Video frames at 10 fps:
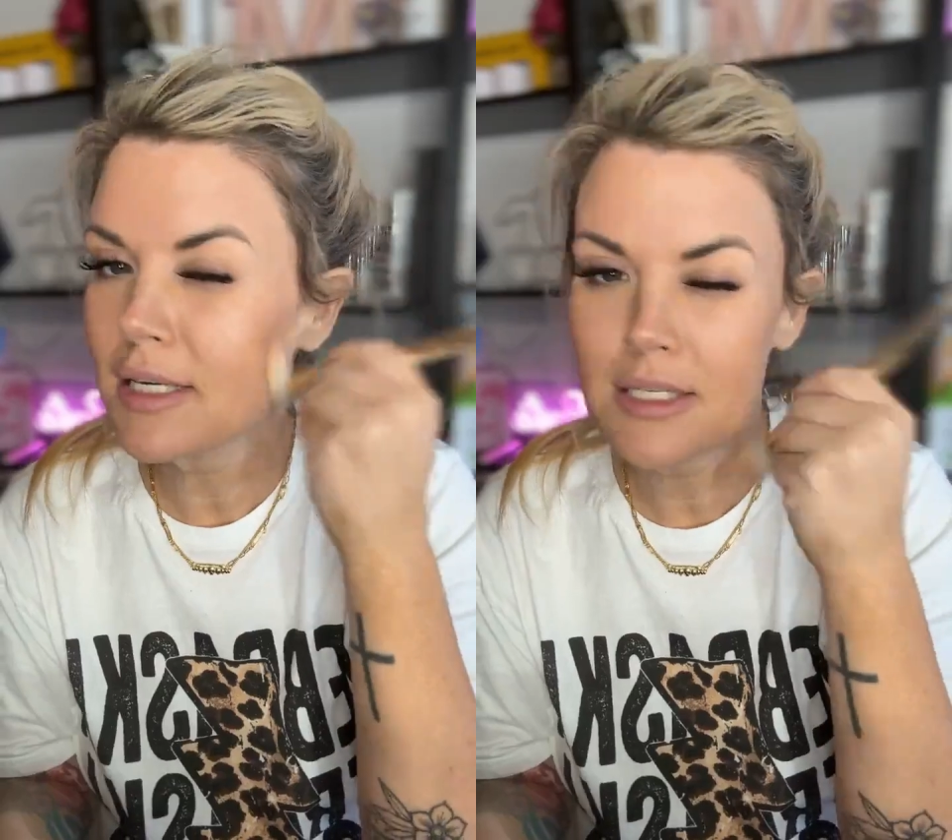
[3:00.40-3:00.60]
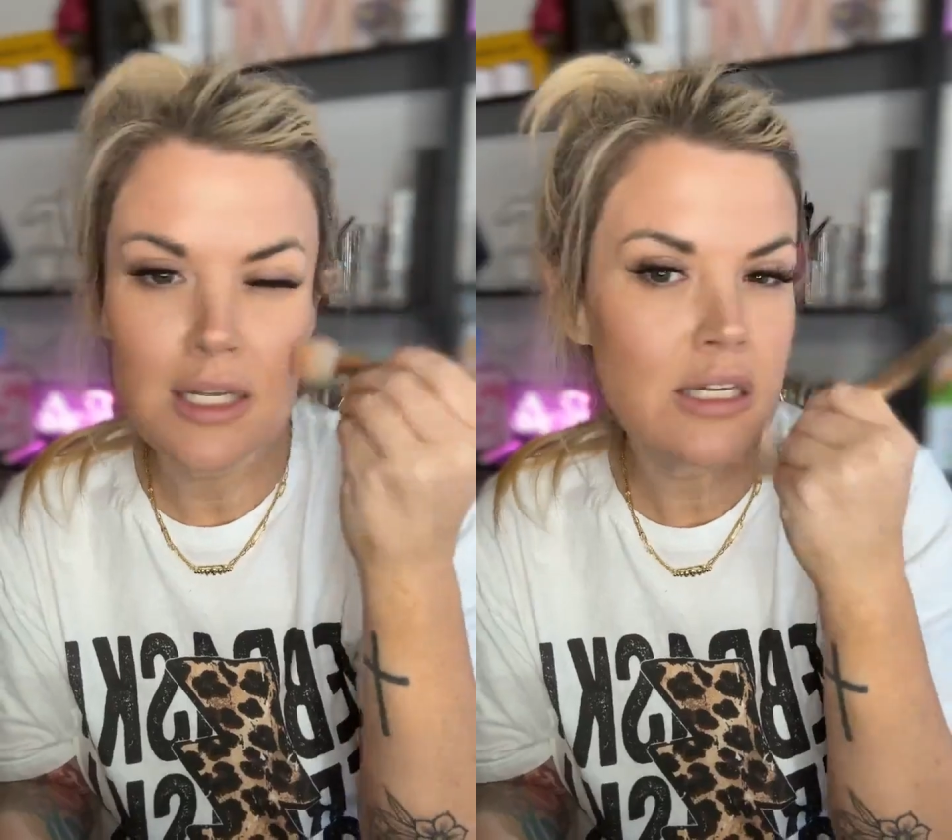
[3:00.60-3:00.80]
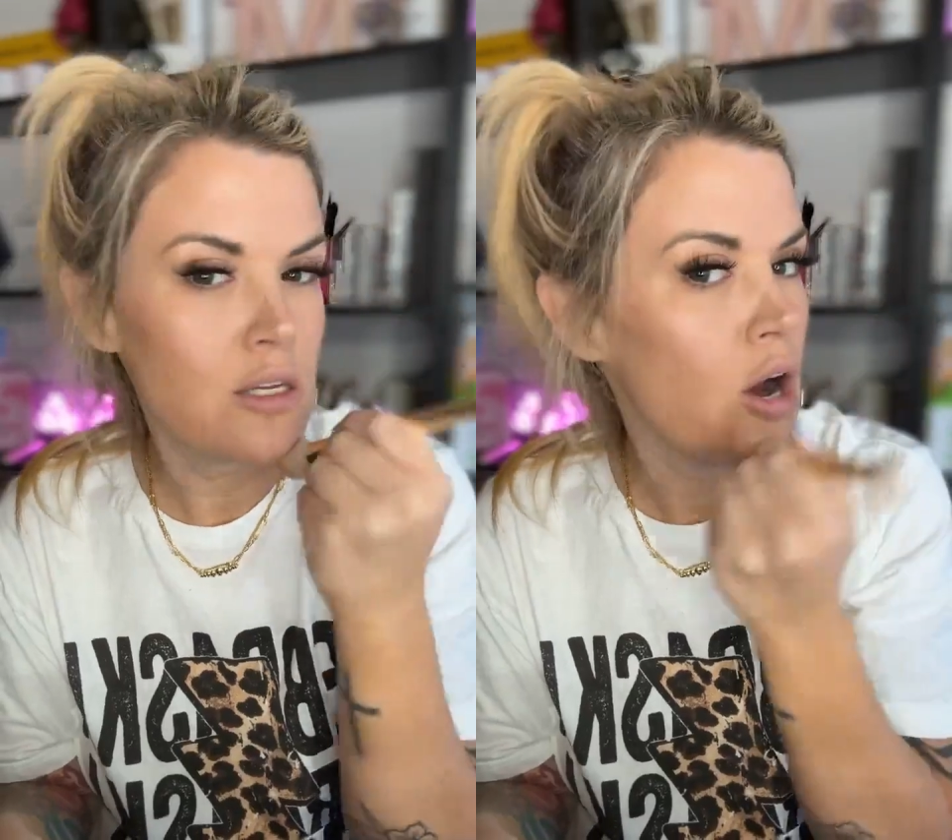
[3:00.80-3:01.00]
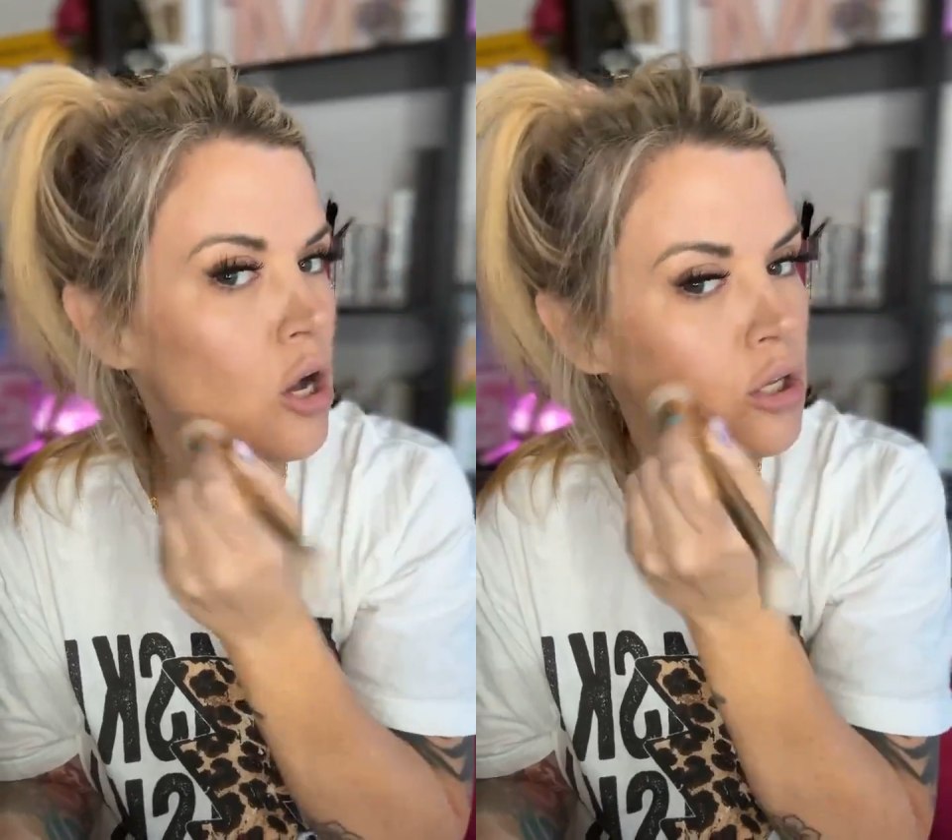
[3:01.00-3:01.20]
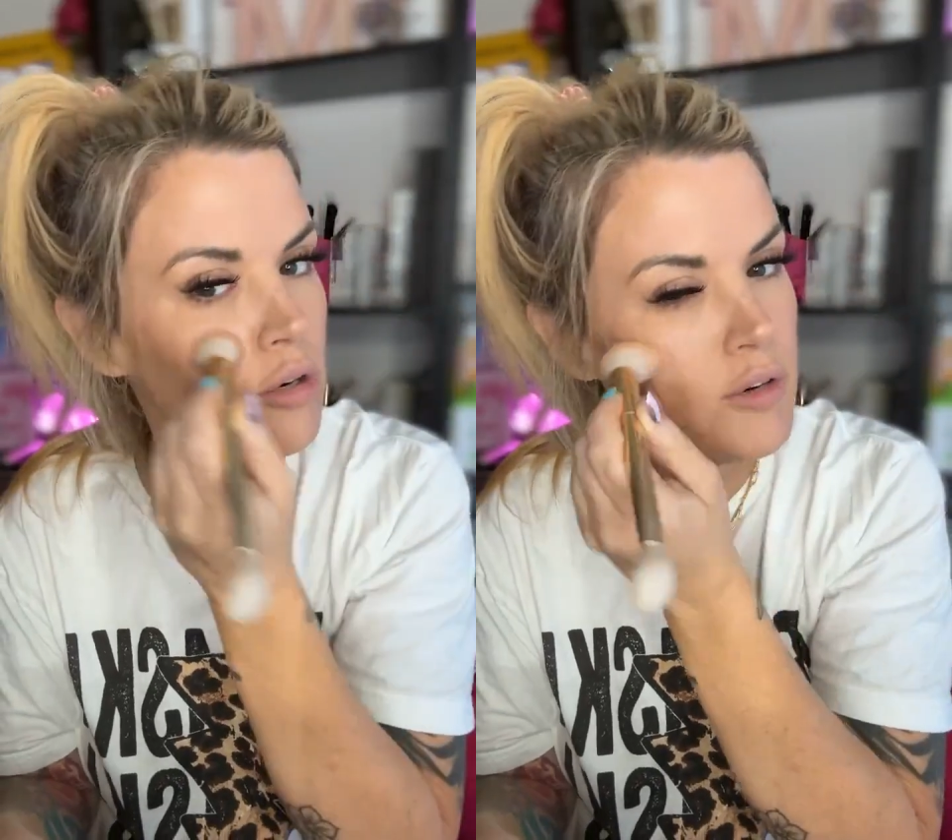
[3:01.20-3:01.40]
dust this
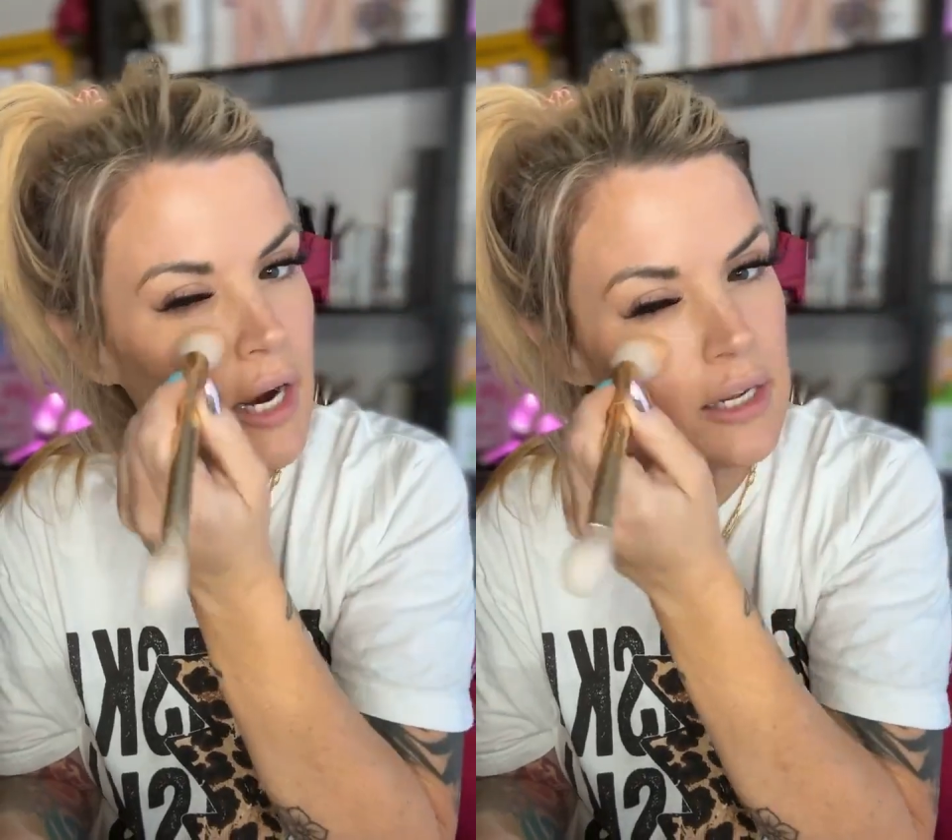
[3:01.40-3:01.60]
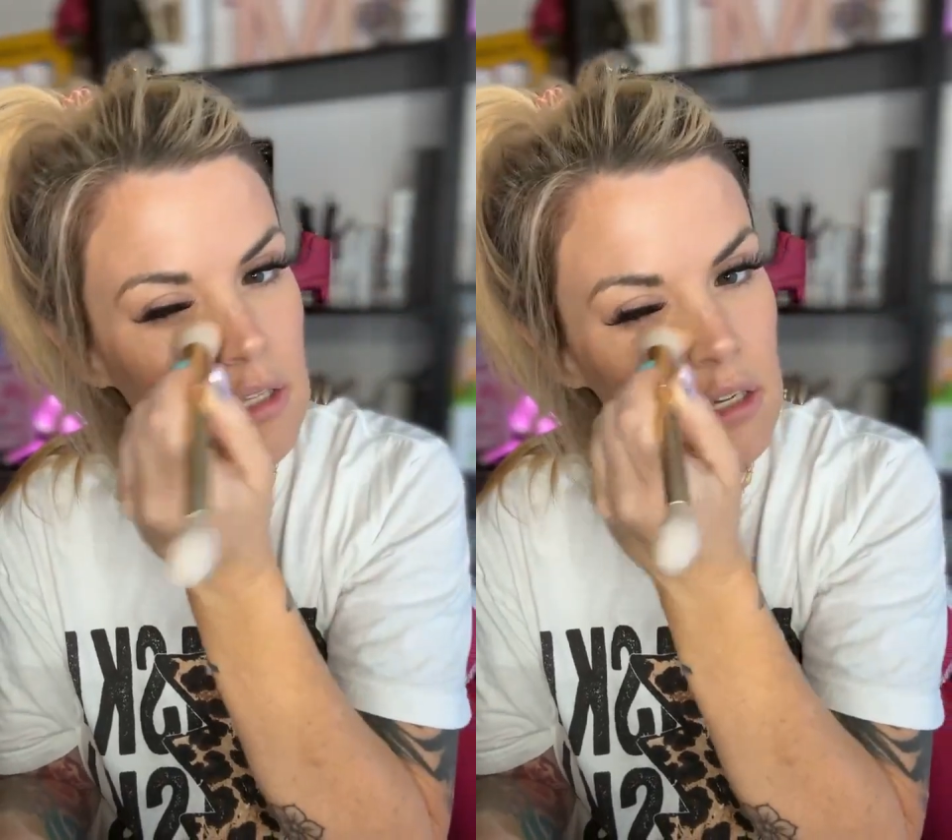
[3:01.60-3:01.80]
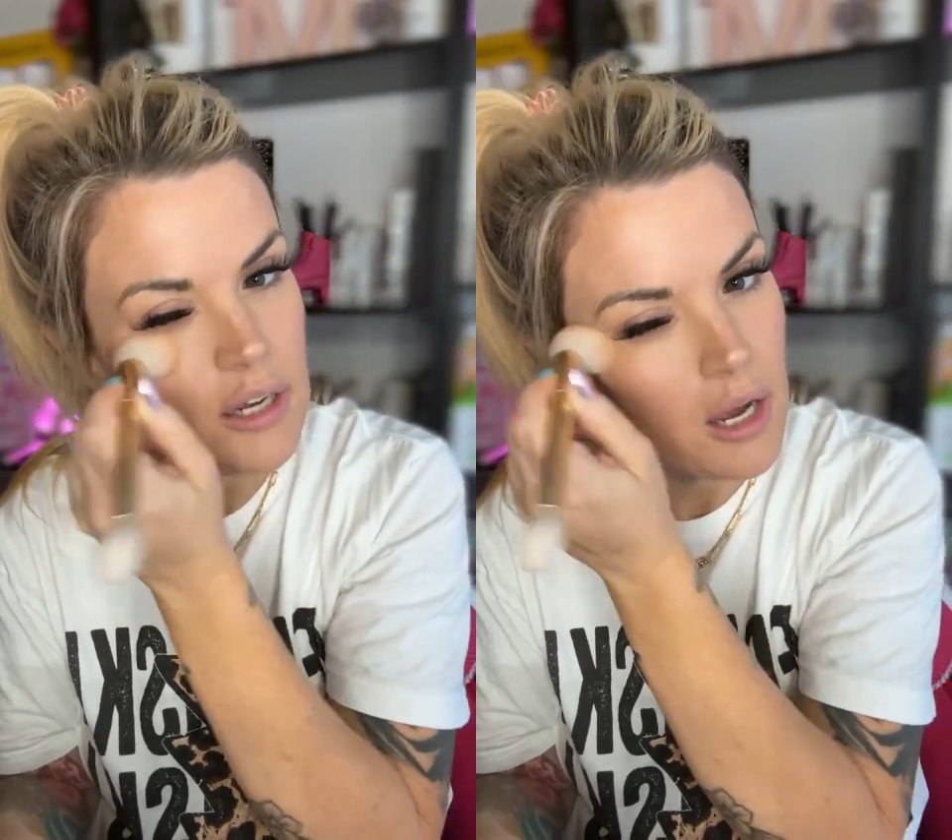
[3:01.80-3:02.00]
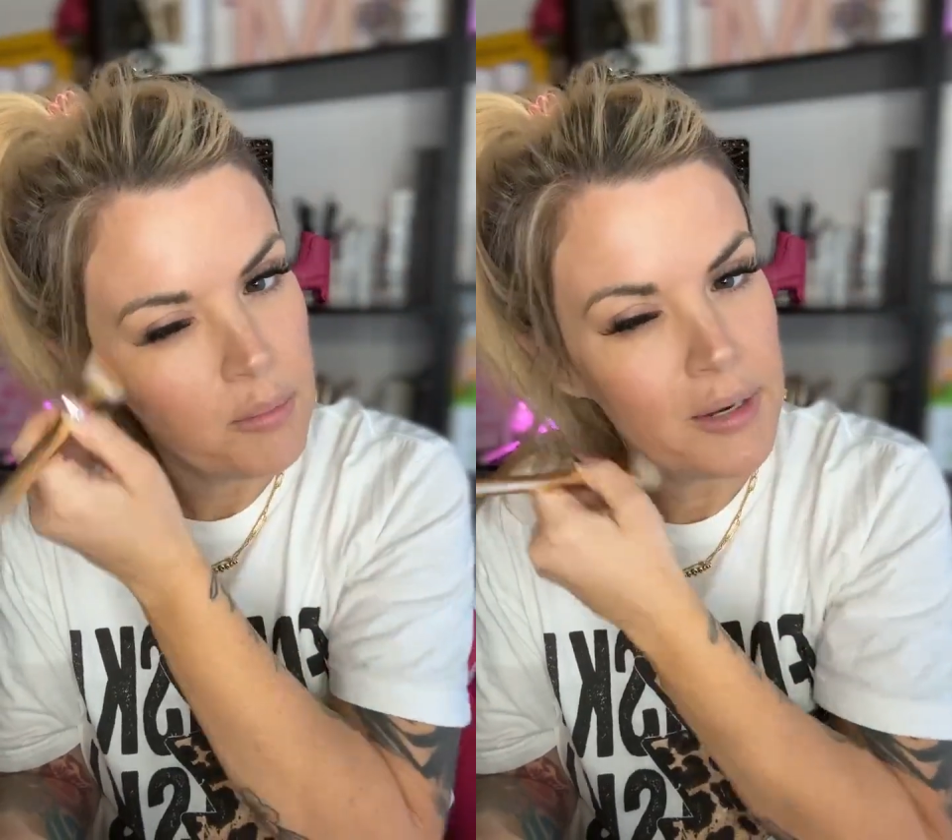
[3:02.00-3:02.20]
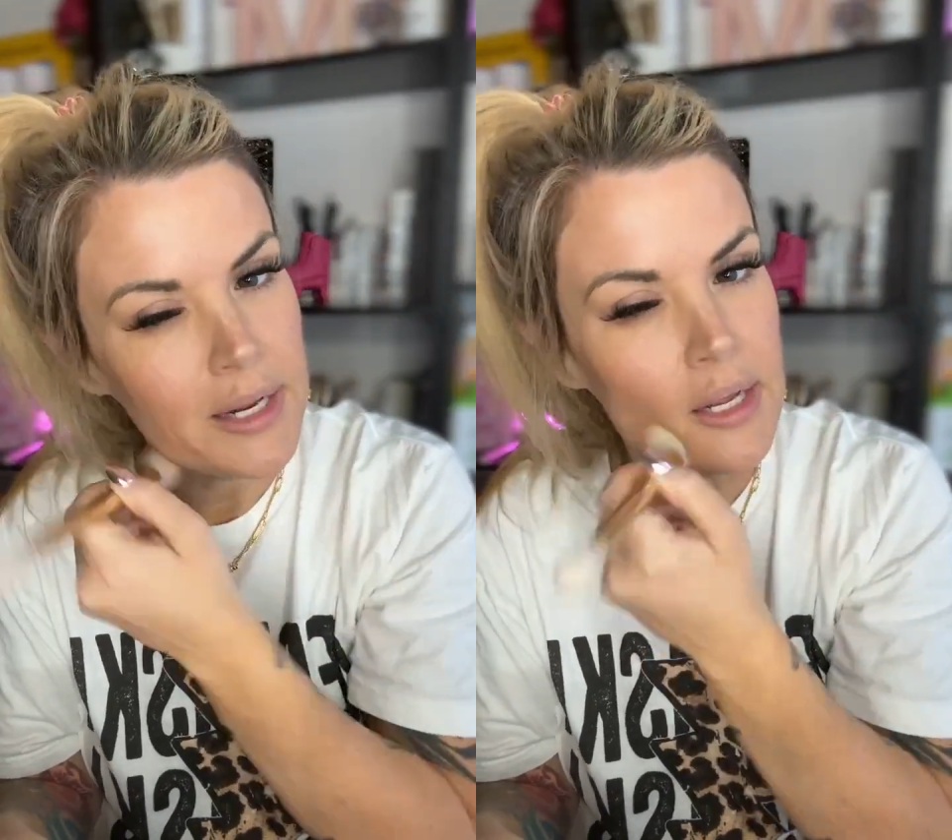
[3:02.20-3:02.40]
all over and look
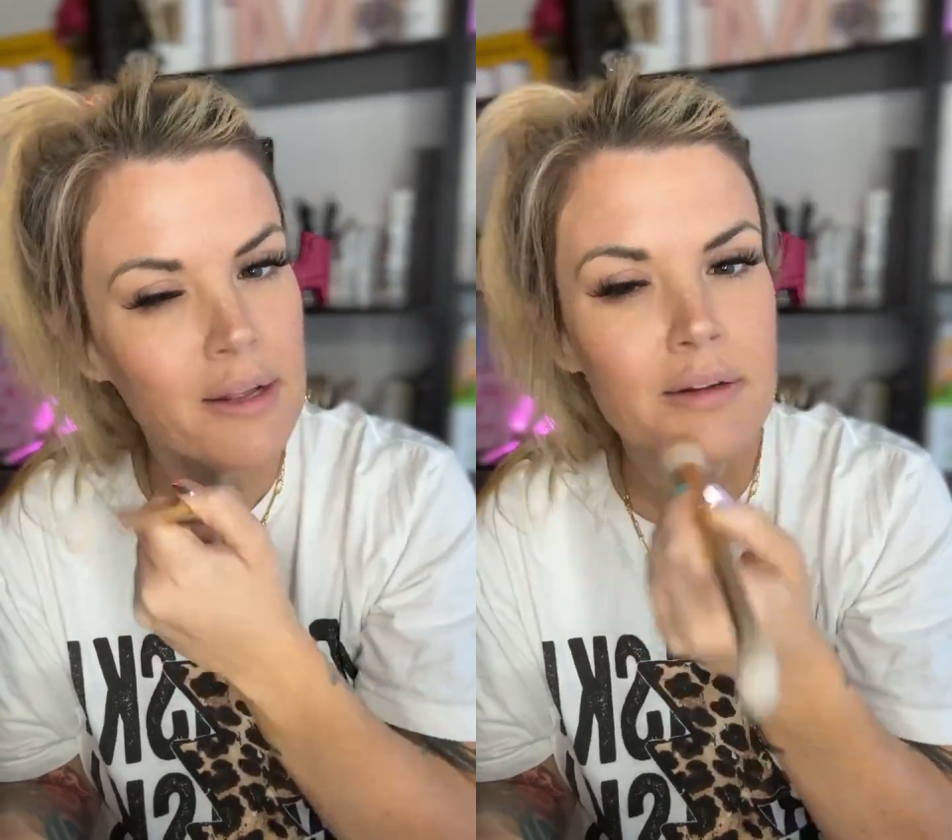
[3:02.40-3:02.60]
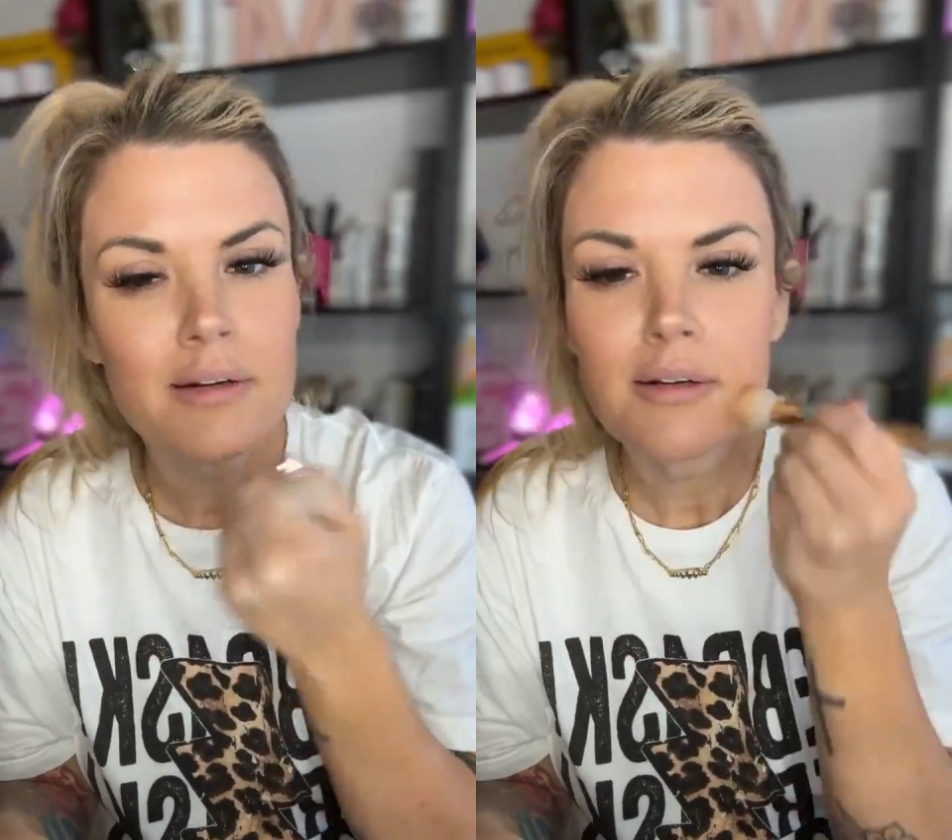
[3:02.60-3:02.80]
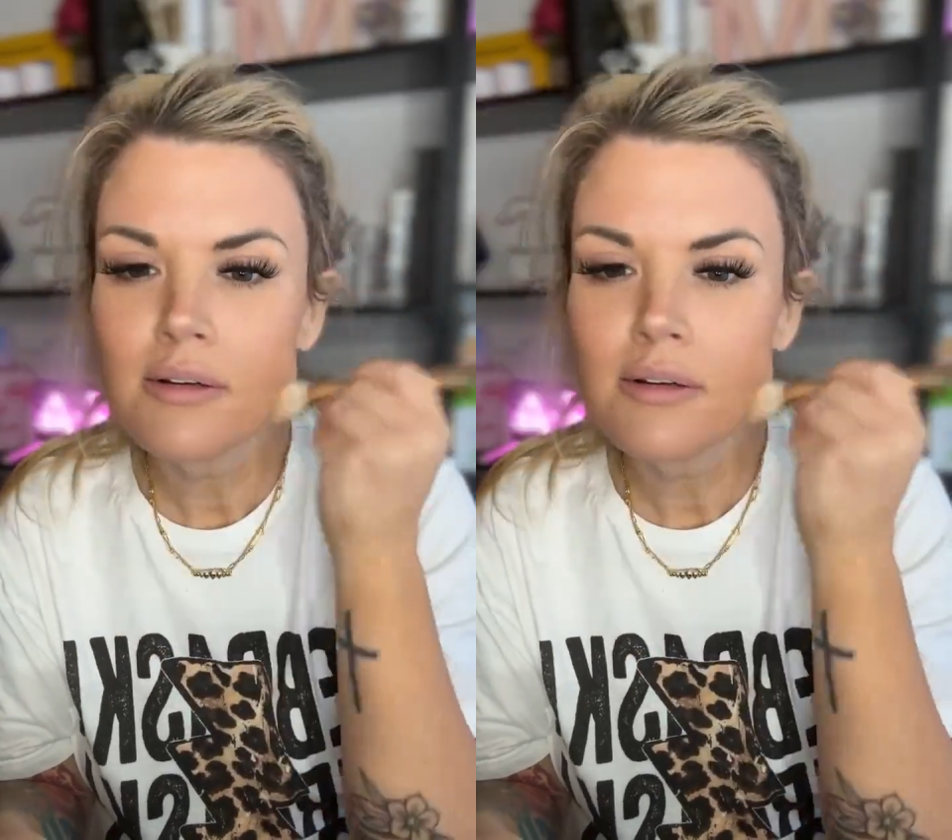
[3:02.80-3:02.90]
how pretty.